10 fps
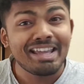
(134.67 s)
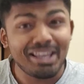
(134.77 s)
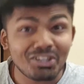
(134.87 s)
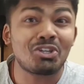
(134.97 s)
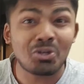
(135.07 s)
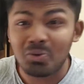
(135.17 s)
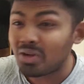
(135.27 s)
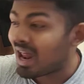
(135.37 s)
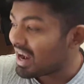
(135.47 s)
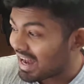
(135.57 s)
He
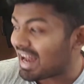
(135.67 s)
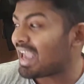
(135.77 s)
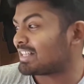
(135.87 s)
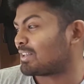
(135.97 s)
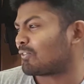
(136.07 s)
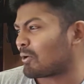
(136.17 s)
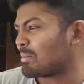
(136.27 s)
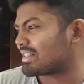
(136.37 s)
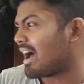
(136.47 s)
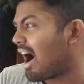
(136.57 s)
shoot laser from
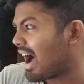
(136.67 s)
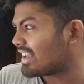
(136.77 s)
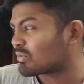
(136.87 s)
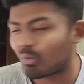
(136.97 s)
his eyes,